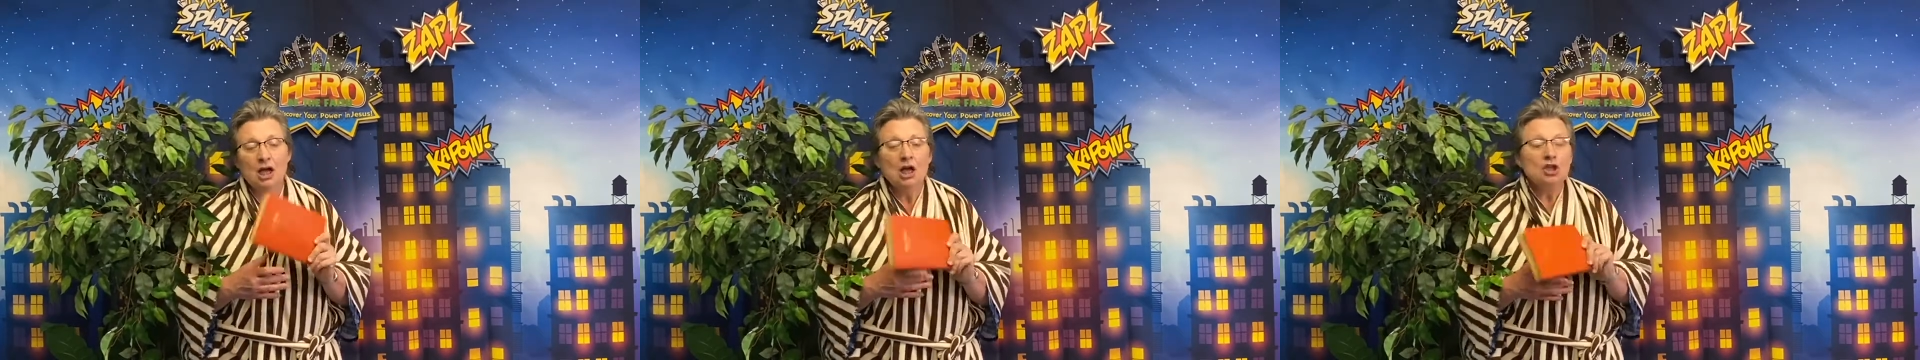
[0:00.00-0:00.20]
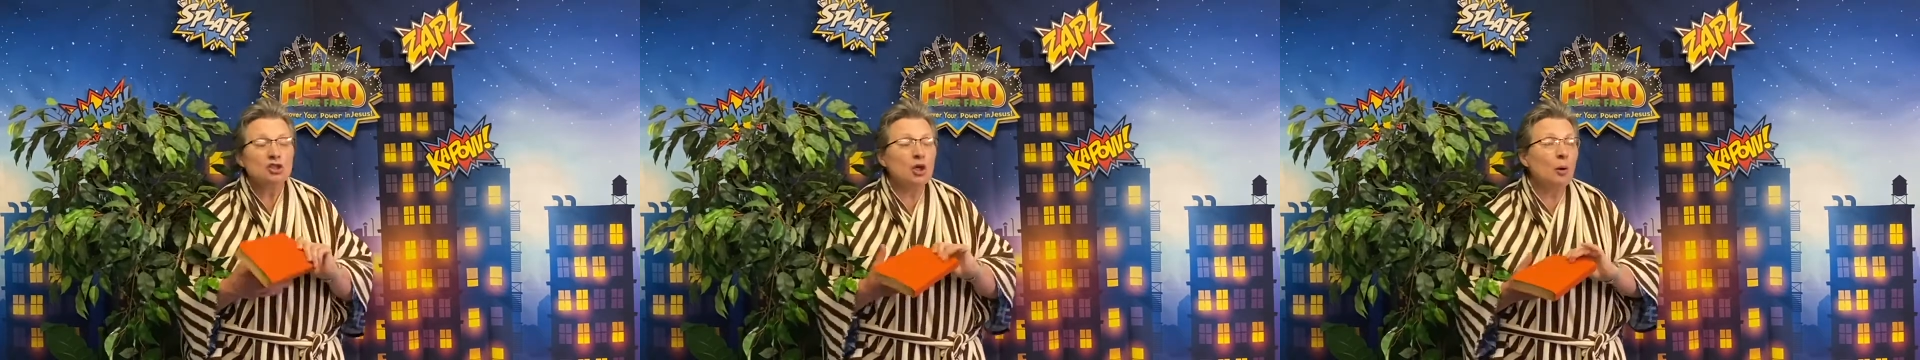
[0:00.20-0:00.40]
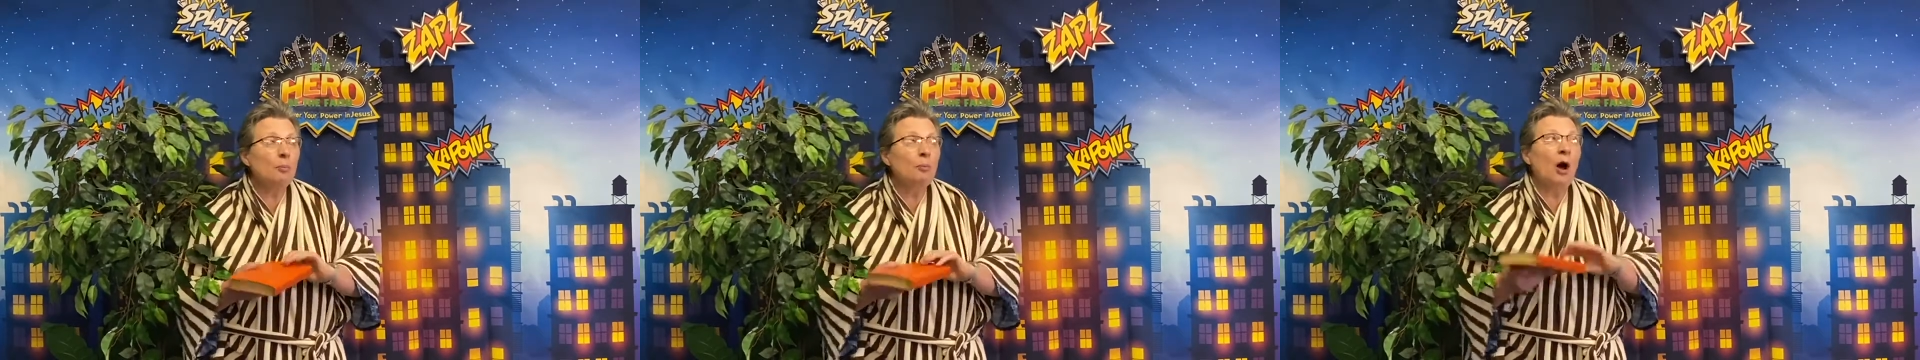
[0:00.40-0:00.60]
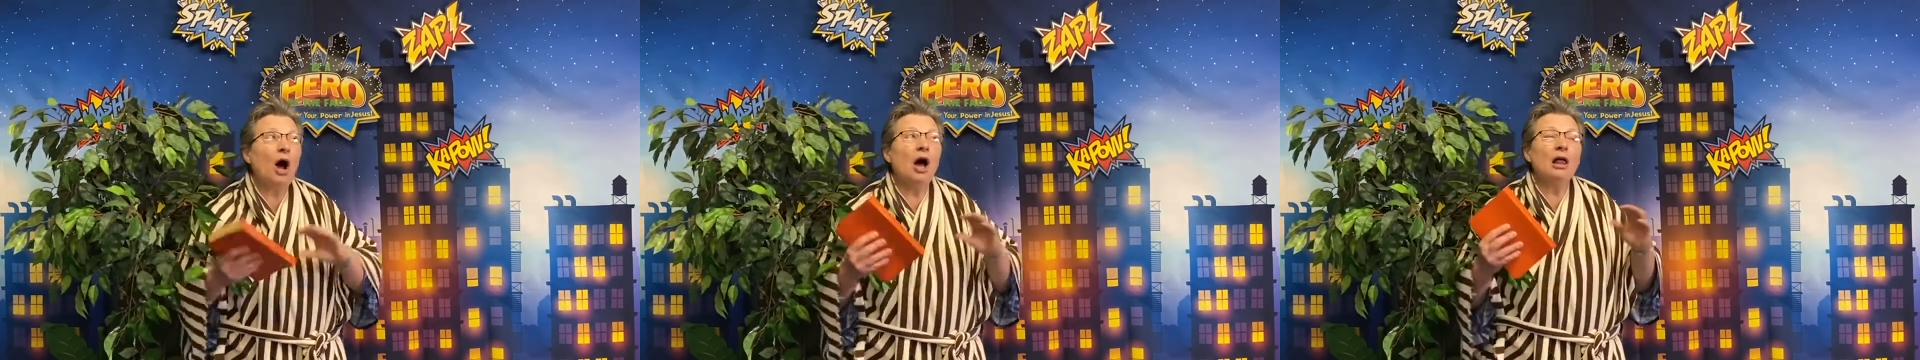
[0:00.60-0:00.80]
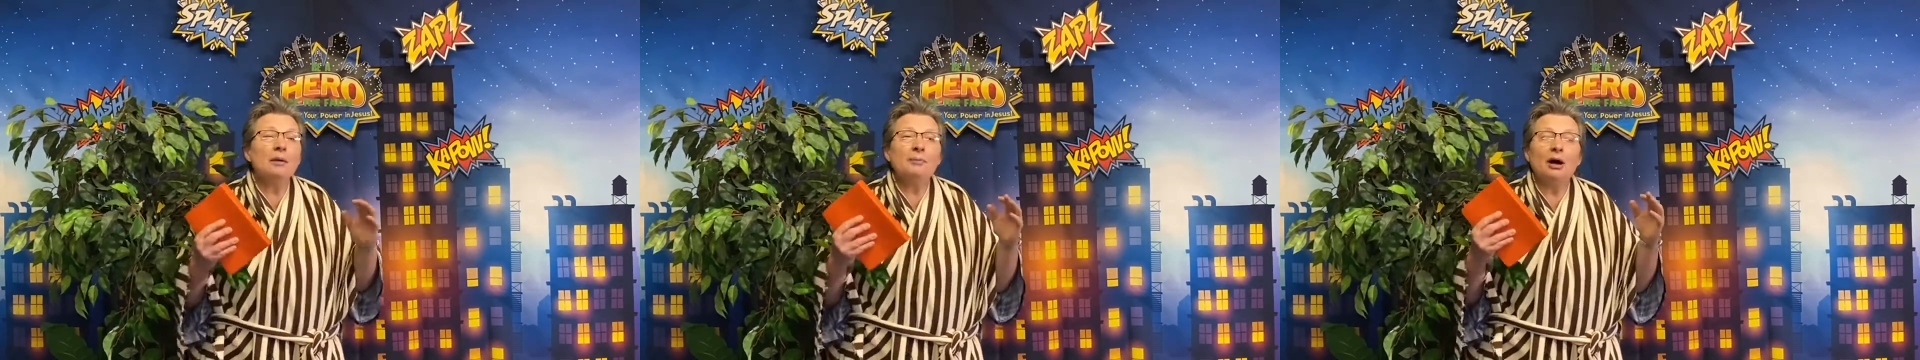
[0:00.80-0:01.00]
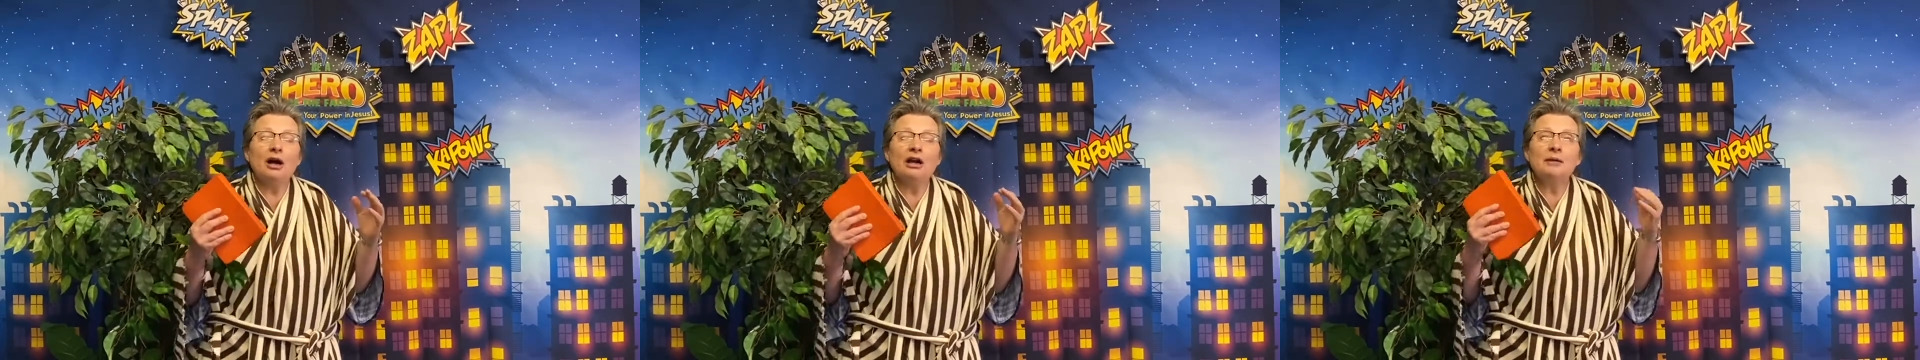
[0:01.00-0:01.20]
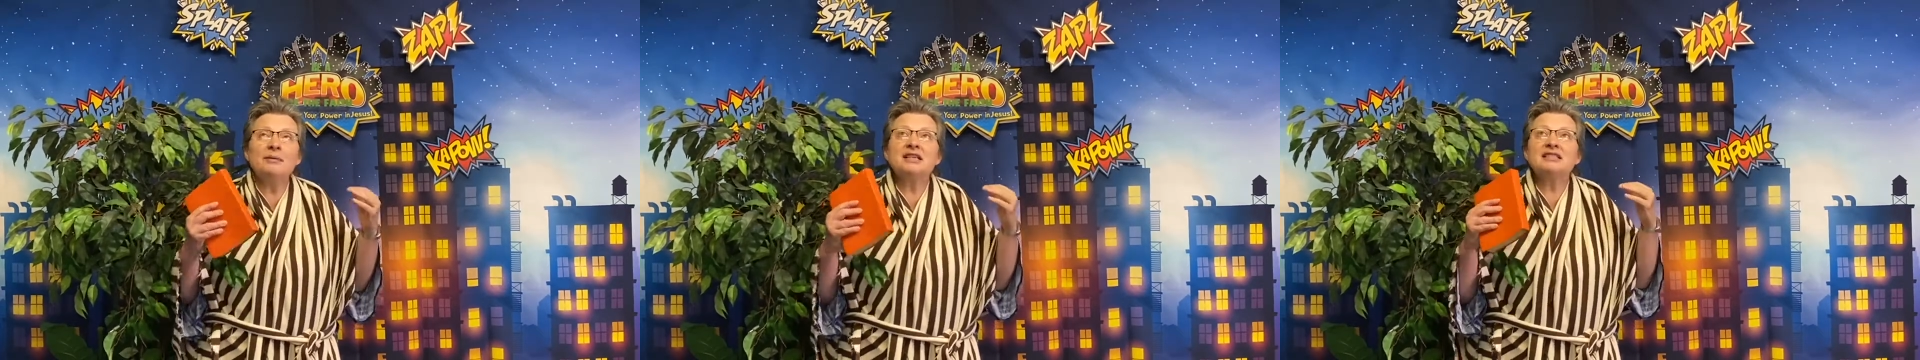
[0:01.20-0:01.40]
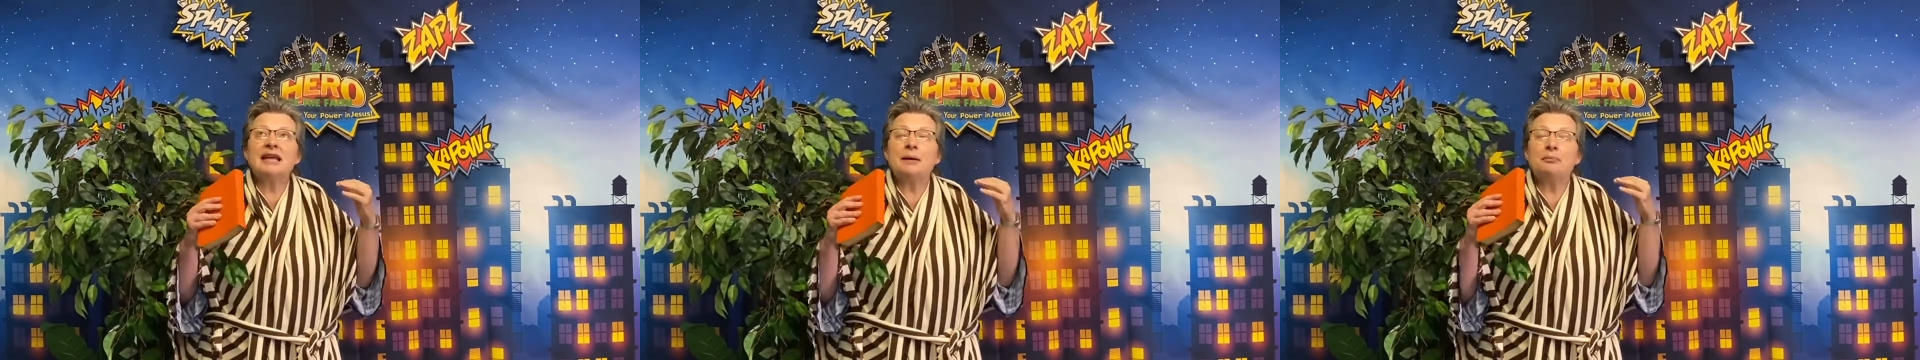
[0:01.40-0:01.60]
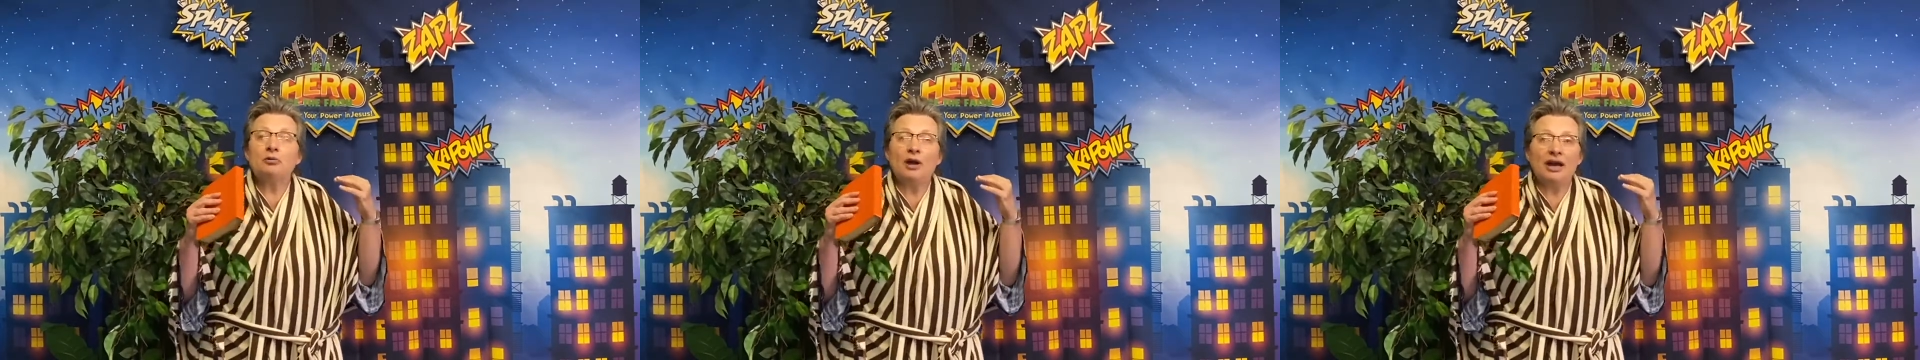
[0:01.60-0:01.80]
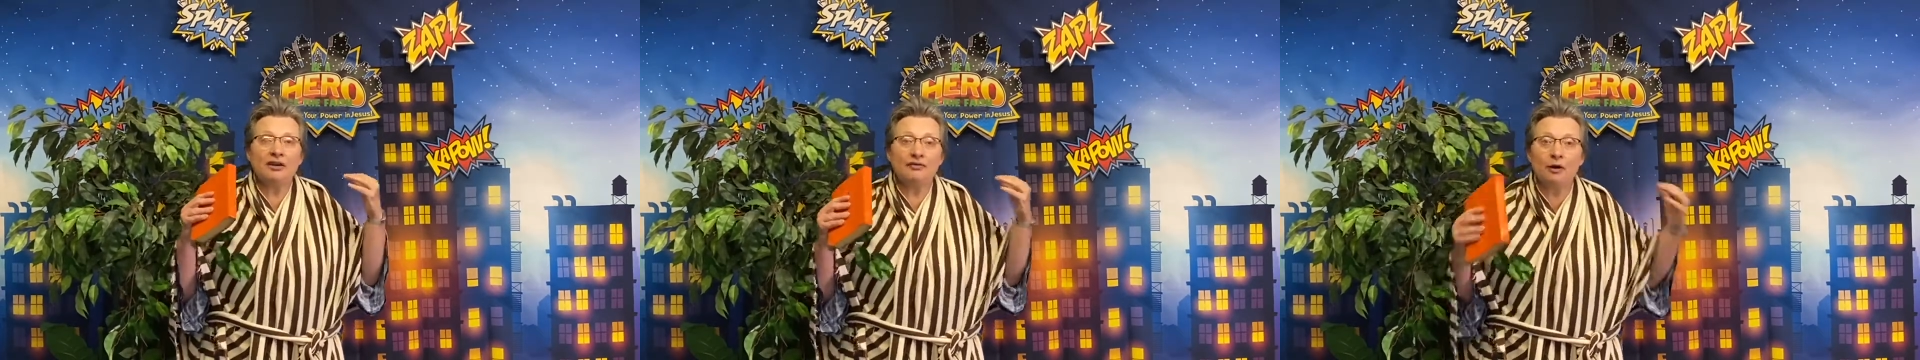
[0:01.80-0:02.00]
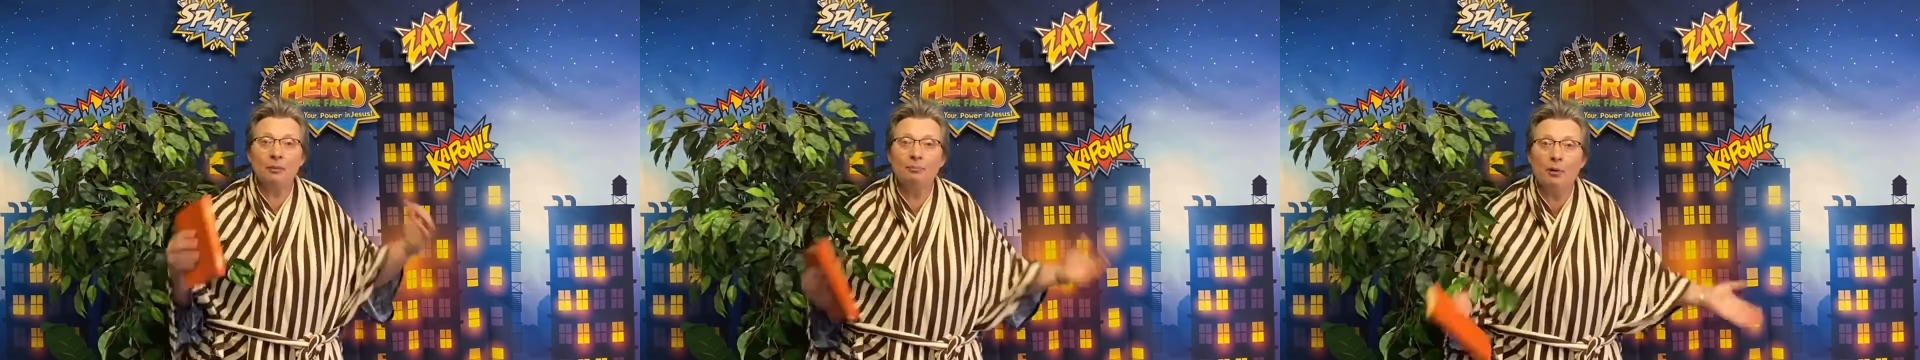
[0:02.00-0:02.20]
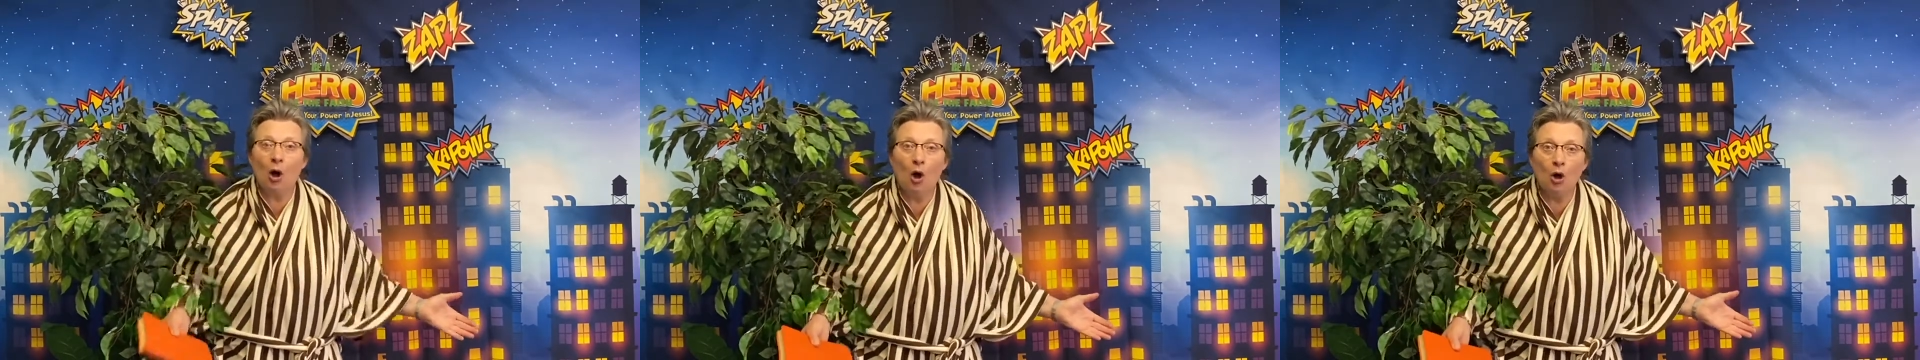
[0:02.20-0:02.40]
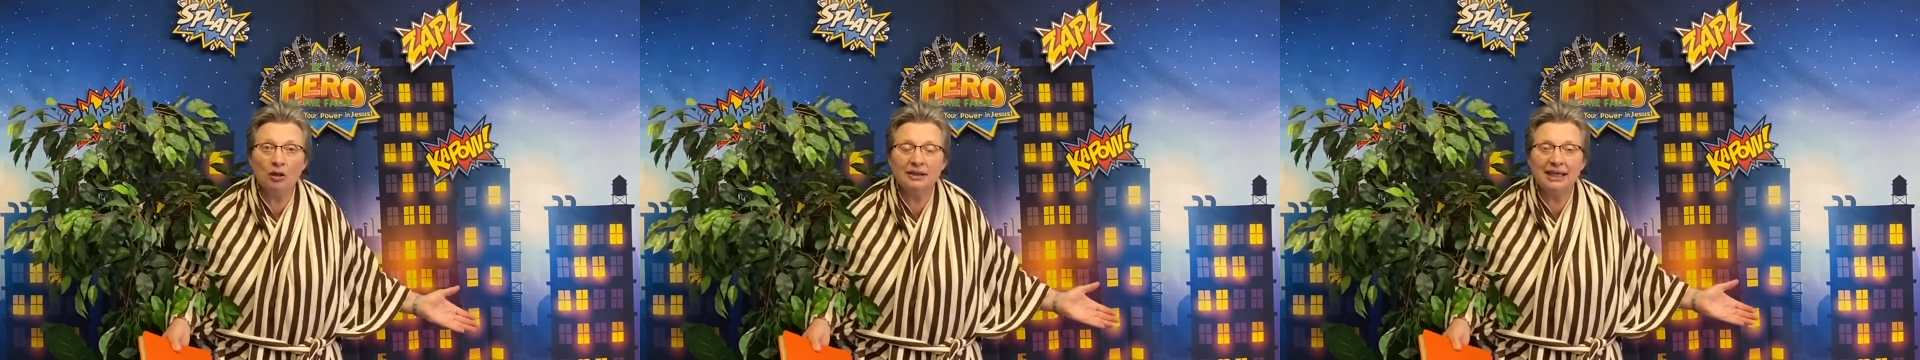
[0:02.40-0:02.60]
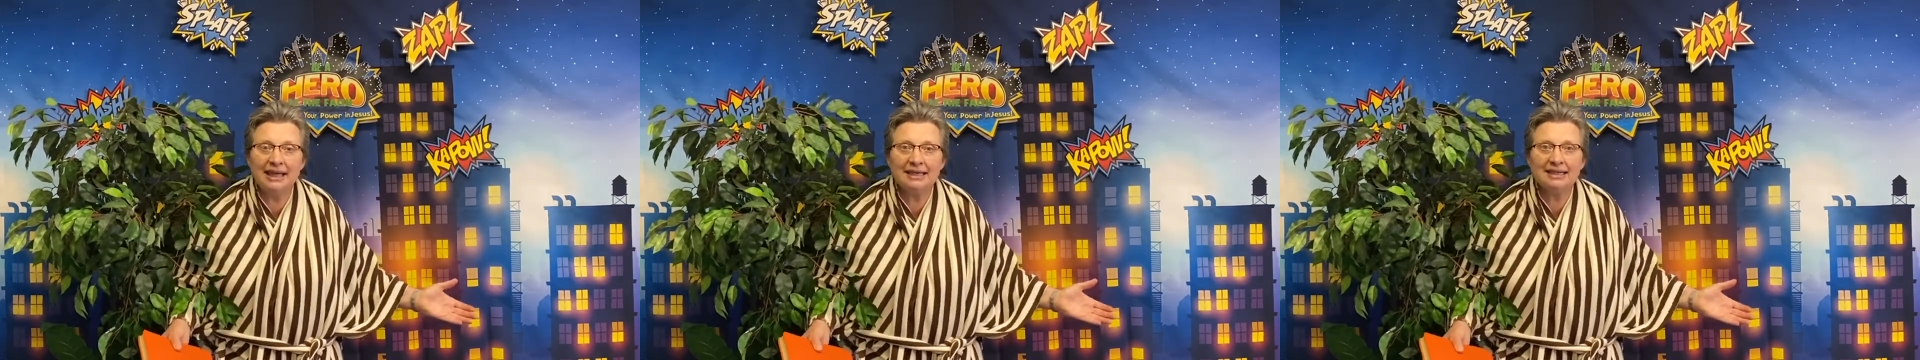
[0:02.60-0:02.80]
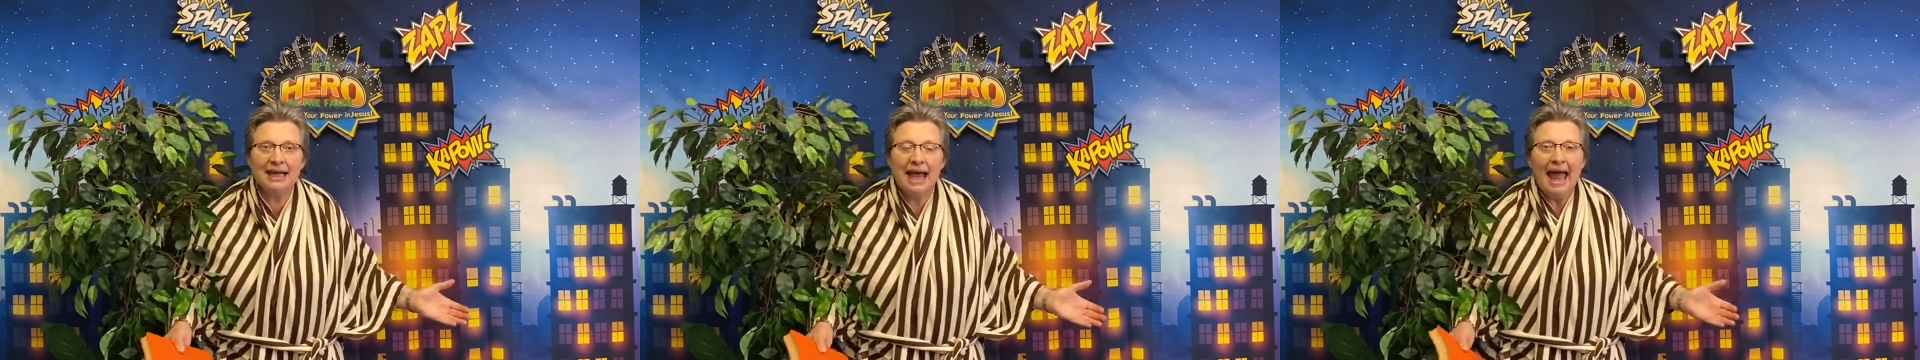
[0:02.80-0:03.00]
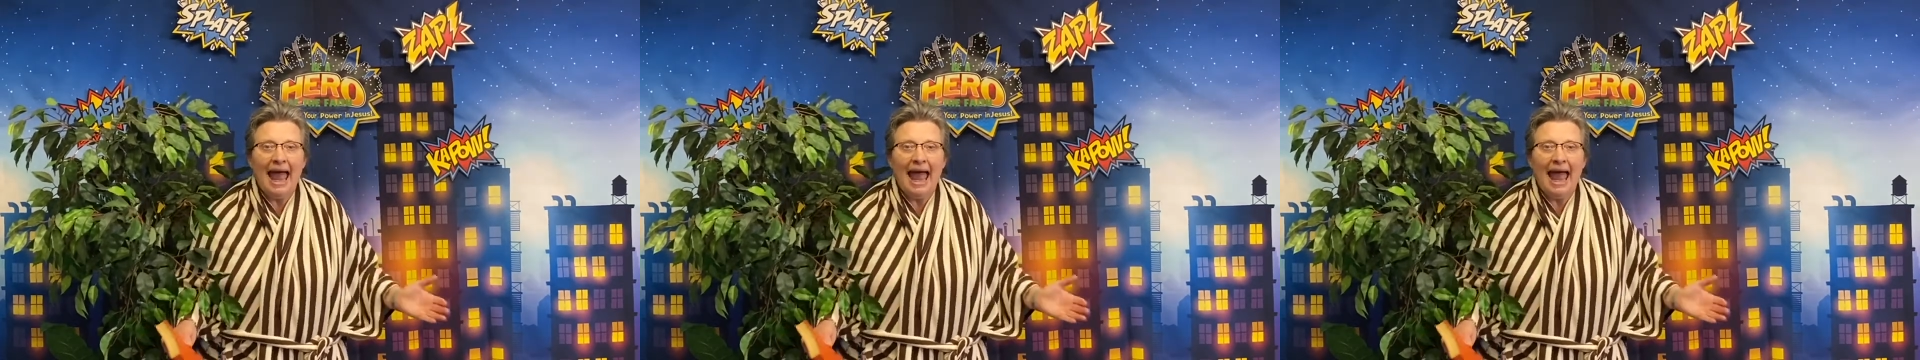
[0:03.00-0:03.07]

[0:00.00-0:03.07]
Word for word: So Paul and Barnabas, they prayed for boldness,